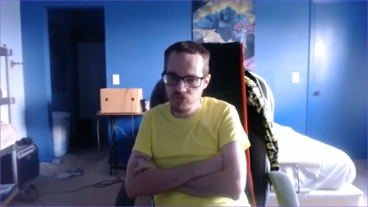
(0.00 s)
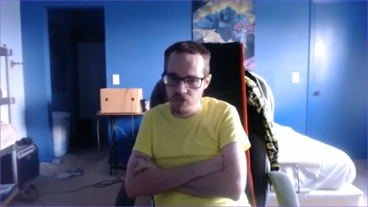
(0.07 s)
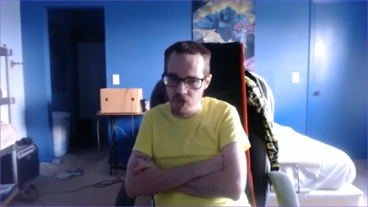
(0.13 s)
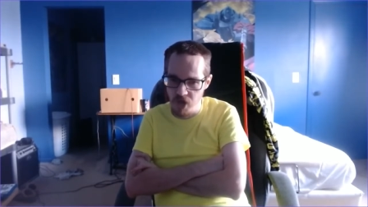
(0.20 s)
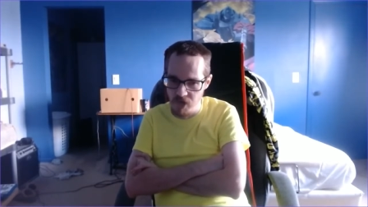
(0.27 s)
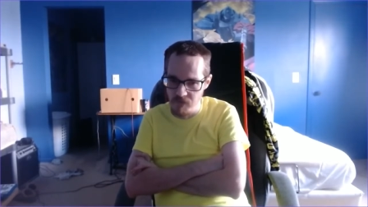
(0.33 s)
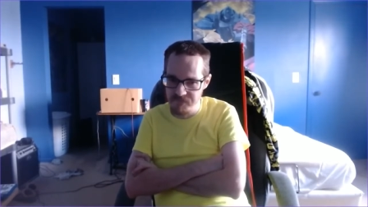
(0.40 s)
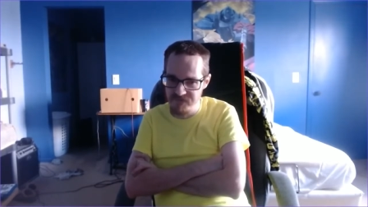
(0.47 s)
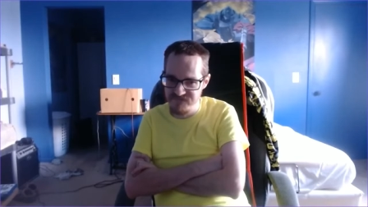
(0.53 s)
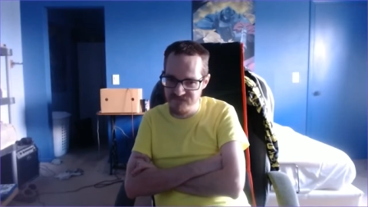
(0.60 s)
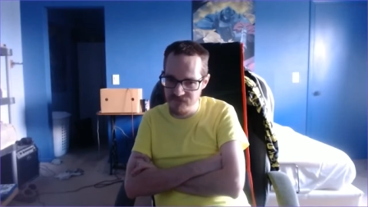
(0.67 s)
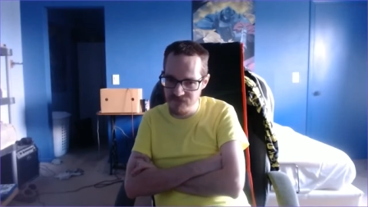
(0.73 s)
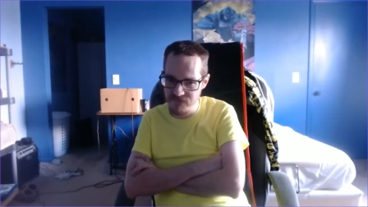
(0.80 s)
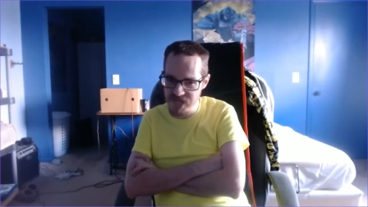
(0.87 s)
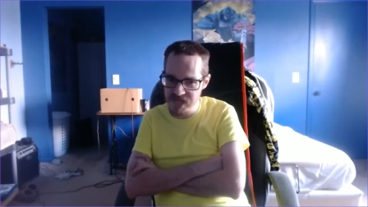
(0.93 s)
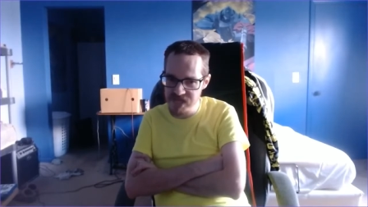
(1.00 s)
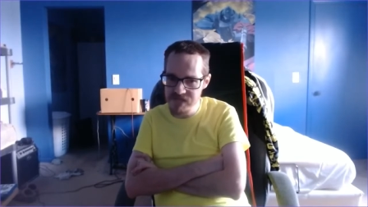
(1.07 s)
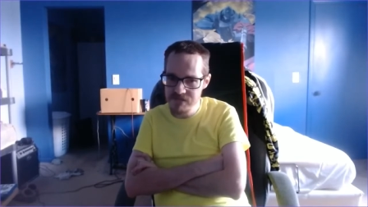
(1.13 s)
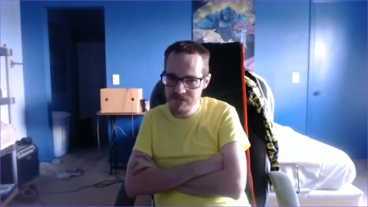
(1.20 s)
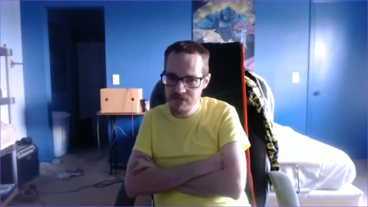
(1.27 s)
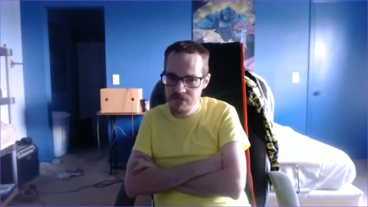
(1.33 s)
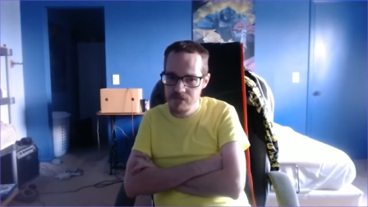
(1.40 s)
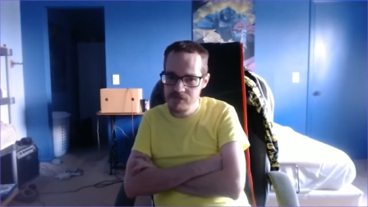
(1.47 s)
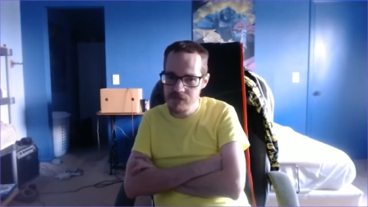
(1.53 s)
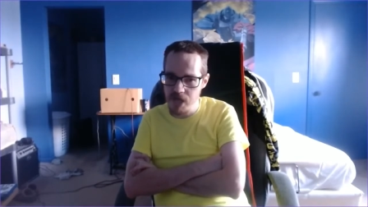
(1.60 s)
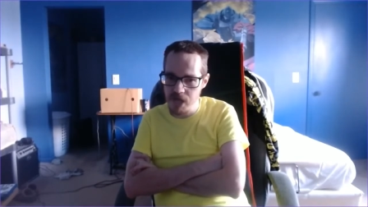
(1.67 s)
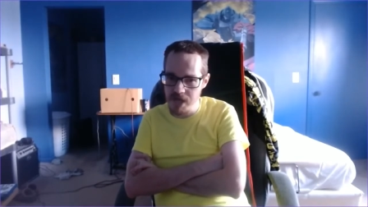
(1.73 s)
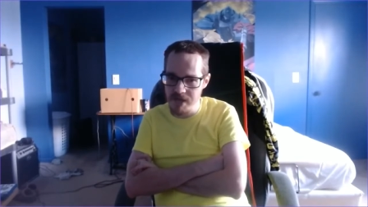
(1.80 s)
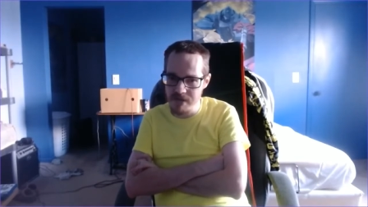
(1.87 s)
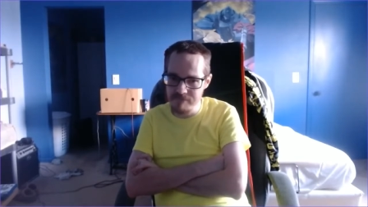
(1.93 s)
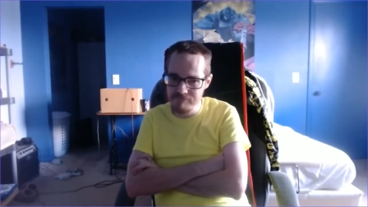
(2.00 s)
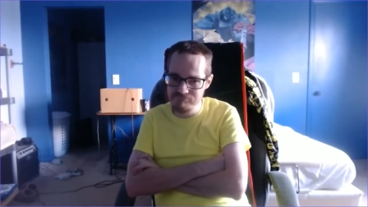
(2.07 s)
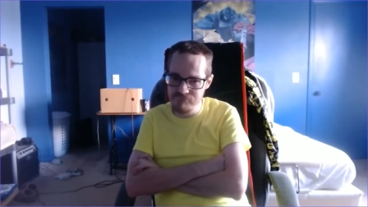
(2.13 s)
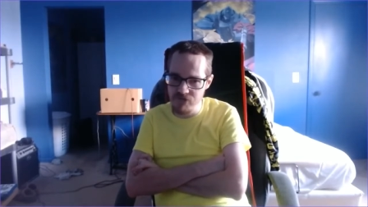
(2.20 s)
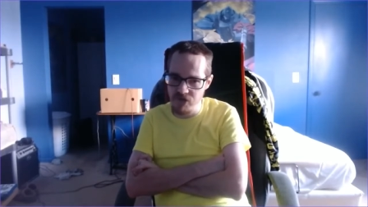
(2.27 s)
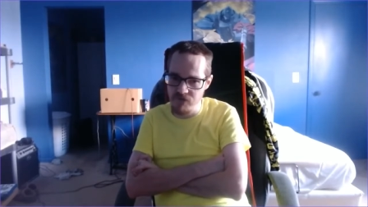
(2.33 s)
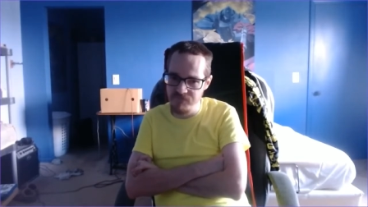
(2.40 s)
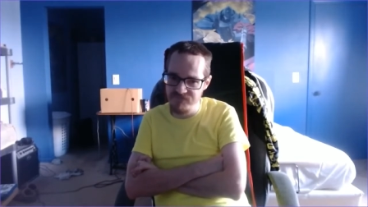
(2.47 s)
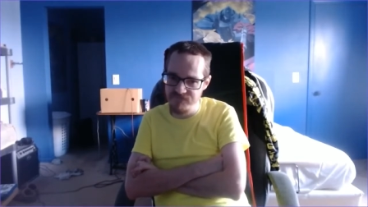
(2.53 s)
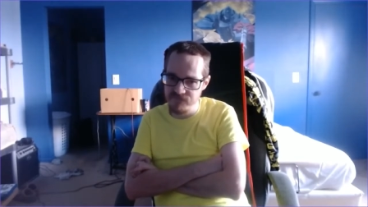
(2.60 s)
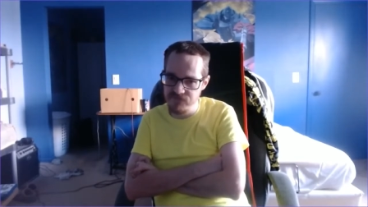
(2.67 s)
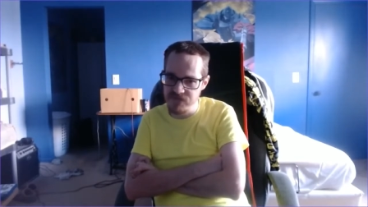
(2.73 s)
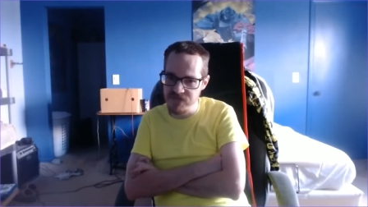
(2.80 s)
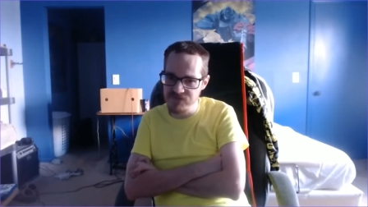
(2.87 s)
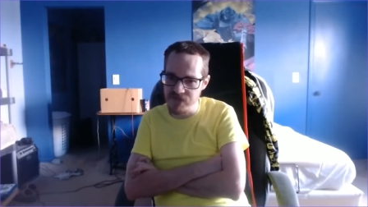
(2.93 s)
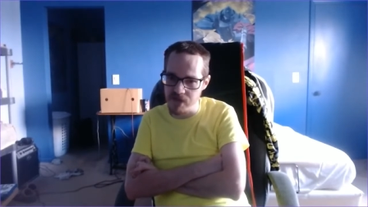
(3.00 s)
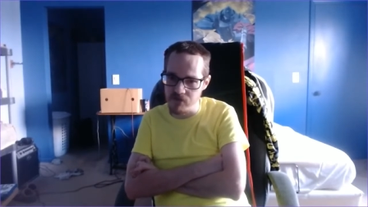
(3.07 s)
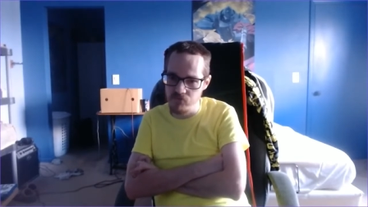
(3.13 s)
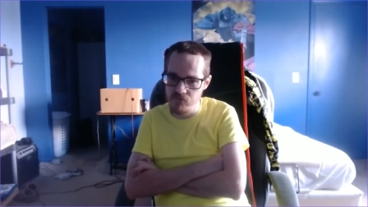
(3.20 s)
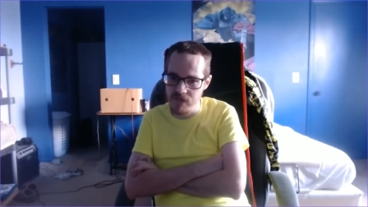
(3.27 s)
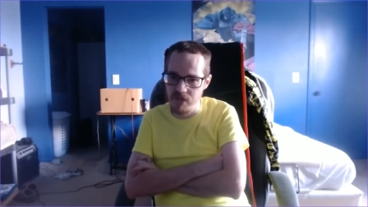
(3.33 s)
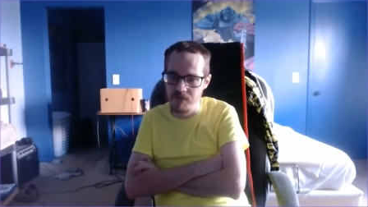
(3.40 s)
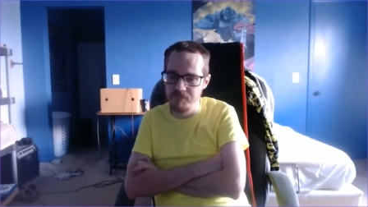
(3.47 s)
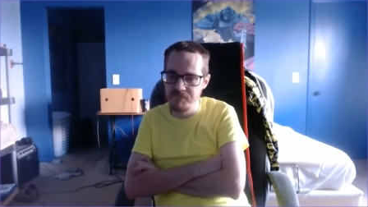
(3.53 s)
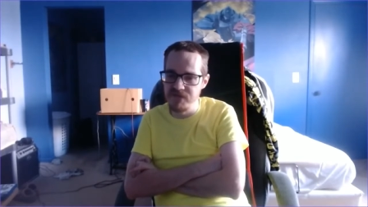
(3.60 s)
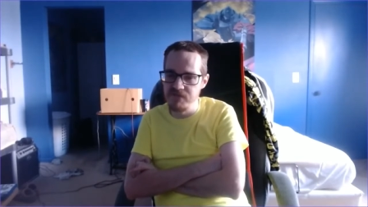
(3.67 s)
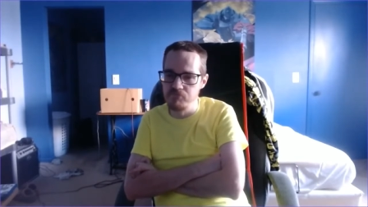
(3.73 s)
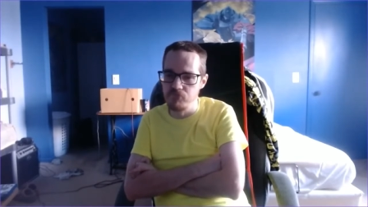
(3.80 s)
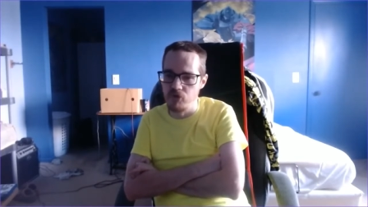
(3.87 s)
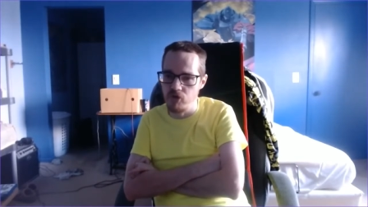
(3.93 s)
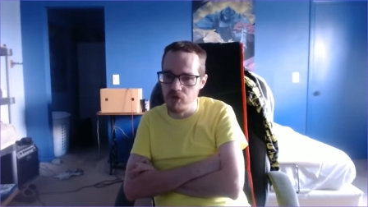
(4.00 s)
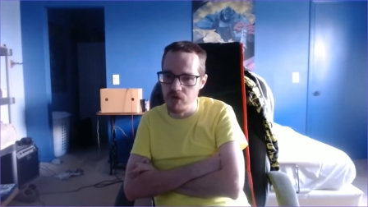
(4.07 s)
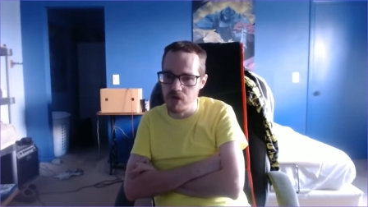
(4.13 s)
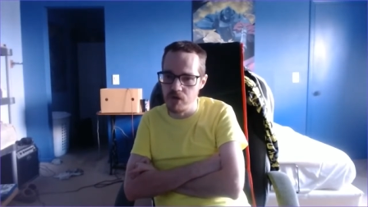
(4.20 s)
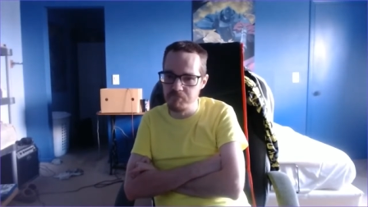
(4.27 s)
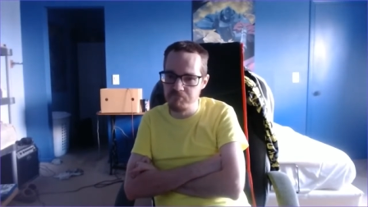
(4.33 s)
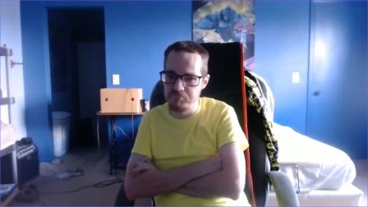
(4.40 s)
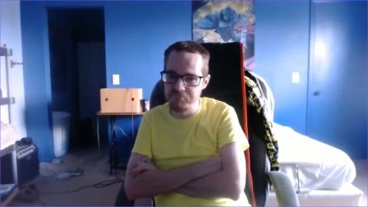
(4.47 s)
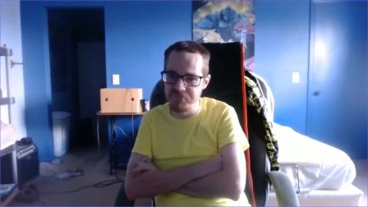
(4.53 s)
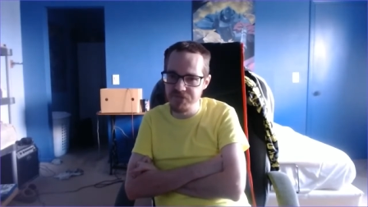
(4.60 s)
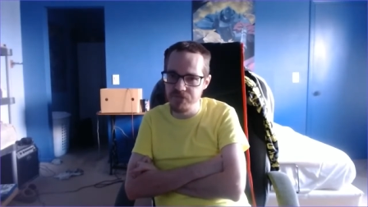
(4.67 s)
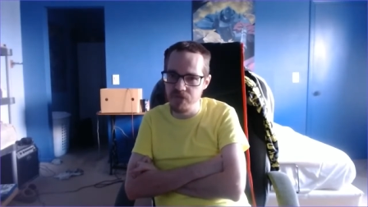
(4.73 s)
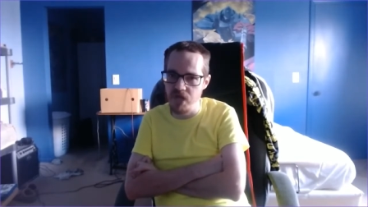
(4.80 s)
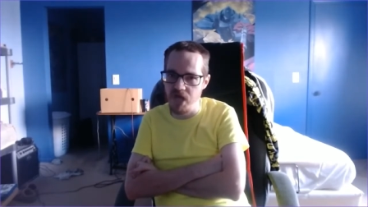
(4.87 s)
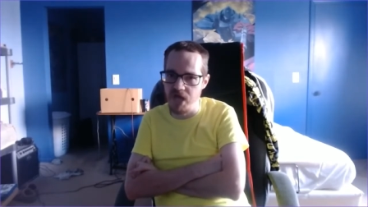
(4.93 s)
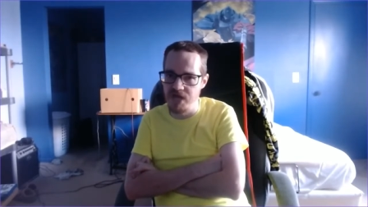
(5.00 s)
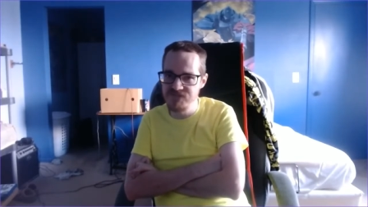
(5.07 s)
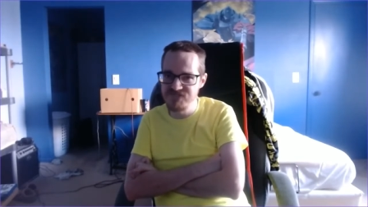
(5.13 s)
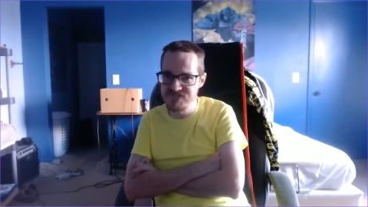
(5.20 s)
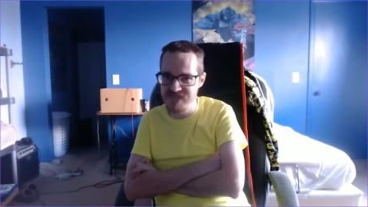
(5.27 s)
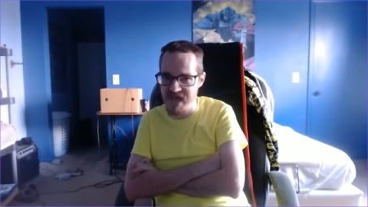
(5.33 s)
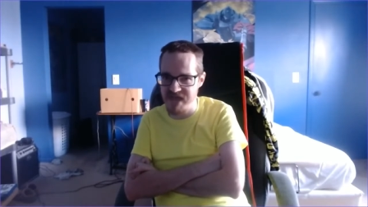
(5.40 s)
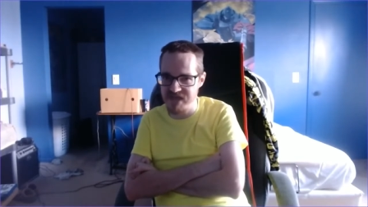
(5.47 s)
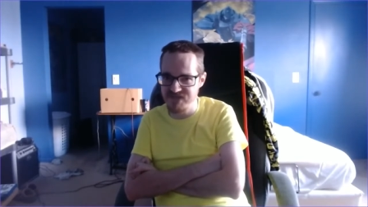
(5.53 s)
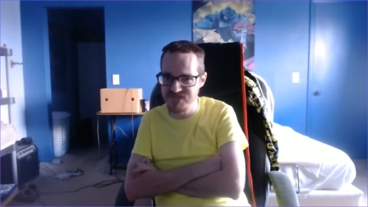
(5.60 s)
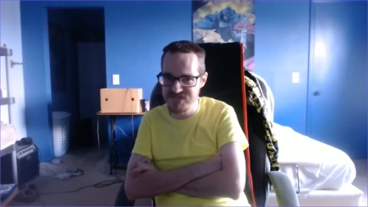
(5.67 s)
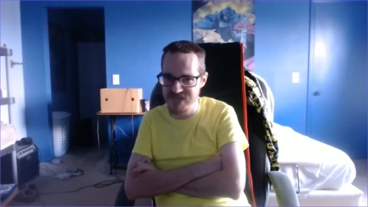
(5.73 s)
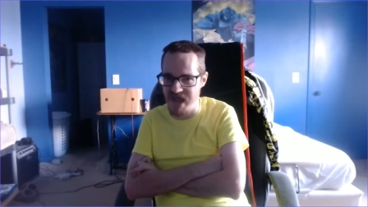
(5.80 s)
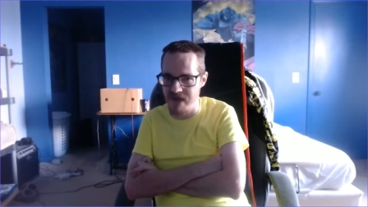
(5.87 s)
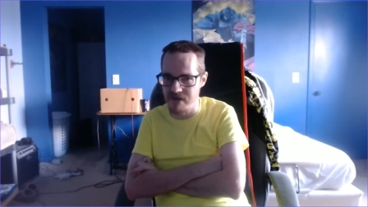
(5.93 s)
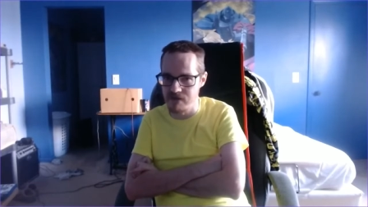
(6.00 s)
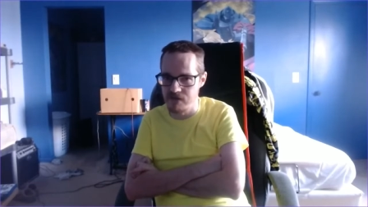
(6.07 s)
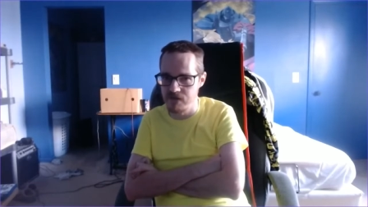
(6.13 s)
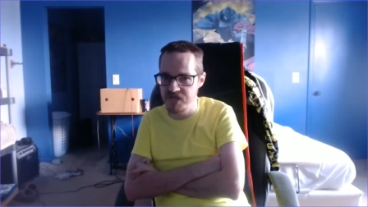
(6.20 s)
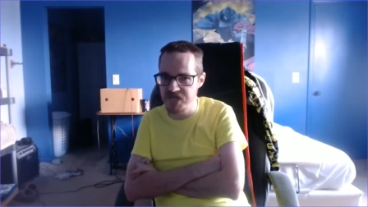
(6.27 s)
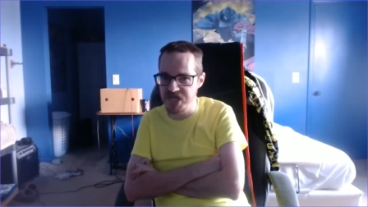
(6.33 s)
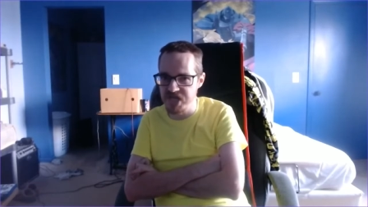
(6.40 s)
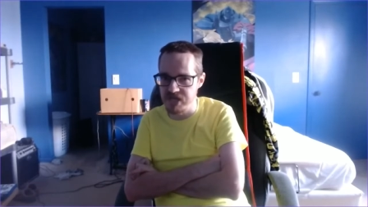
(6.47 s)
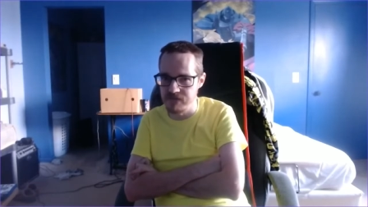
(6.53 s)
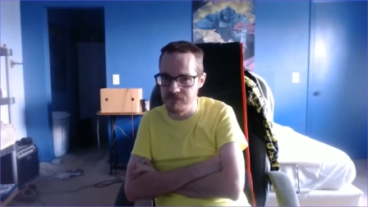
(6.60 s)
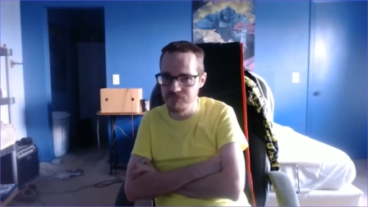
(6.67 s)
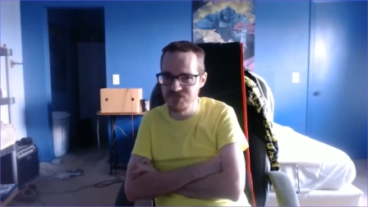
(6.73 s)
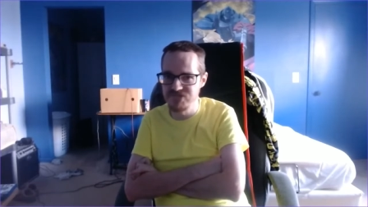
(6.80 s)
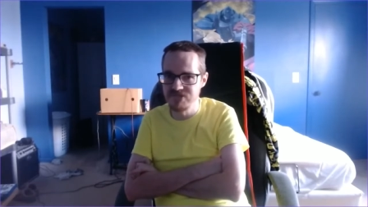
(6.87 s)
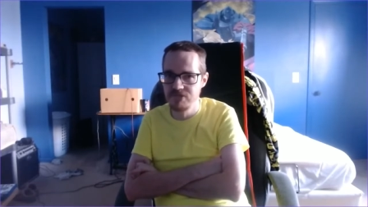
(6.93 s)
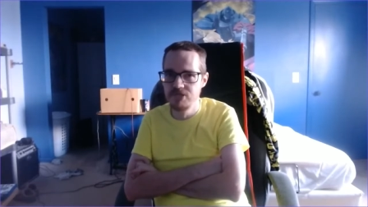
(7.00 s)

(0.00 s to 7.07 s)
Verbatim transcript: hopefully, um, hopefully there will be more uh, Sega Saturn games